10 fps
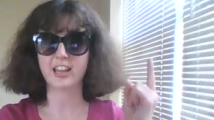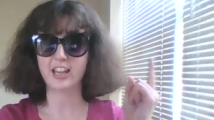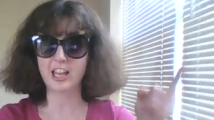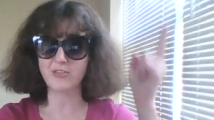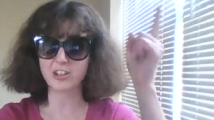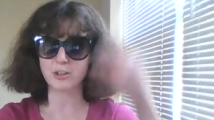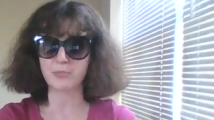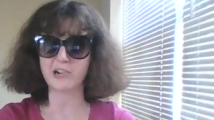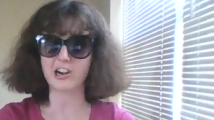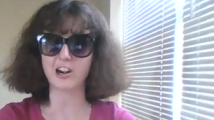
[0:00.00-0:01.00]
Even the
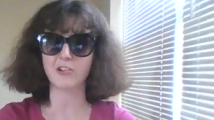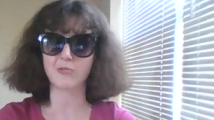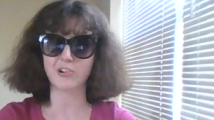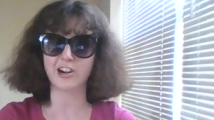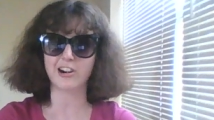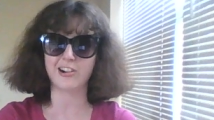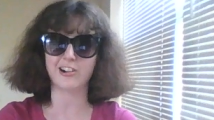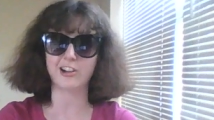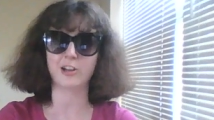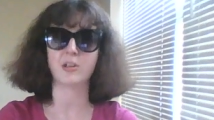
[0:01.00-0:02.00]
part where
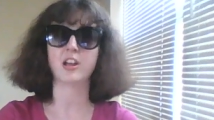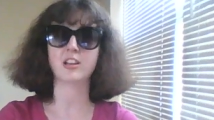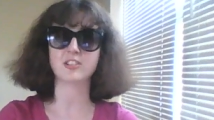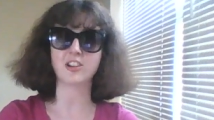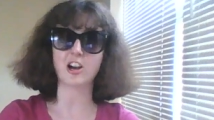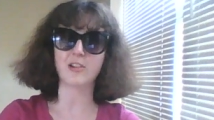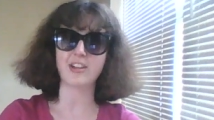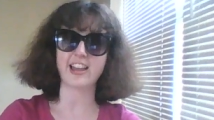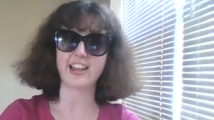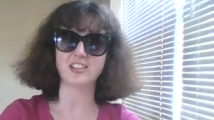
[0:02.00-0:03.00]
uh, Tom
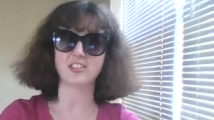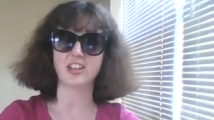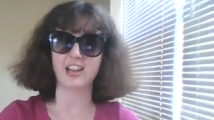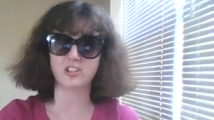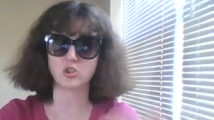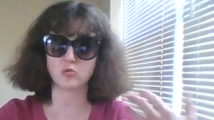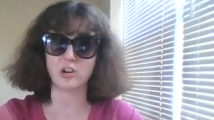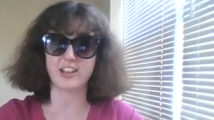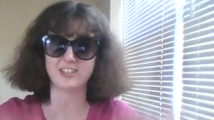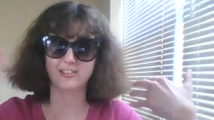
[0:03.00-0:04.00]
Hanks had
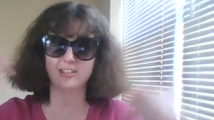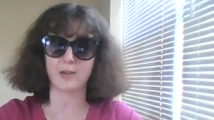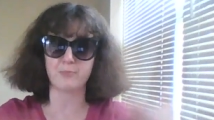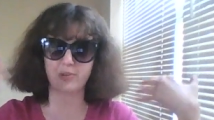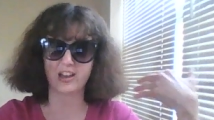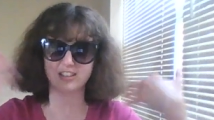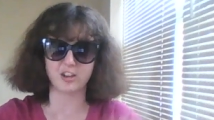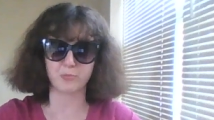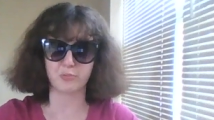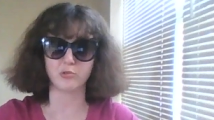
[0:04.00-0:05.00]
dressed up as
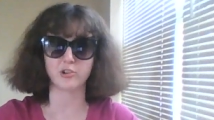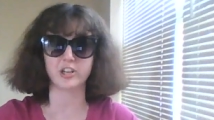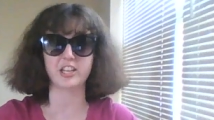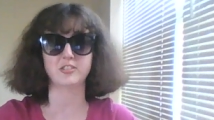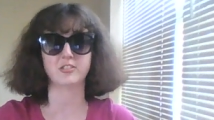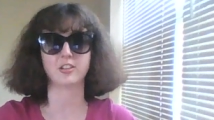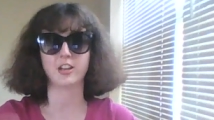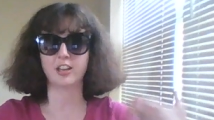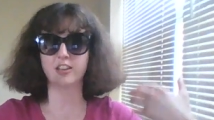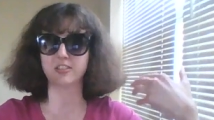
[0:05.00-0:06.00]
a priest.
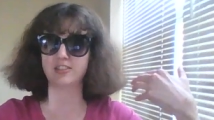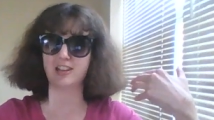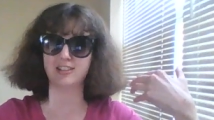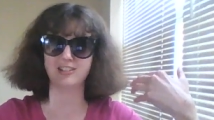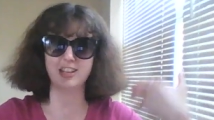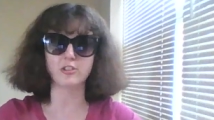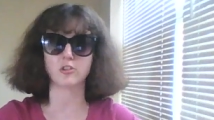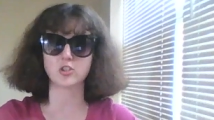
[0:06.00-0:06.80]
Since he looks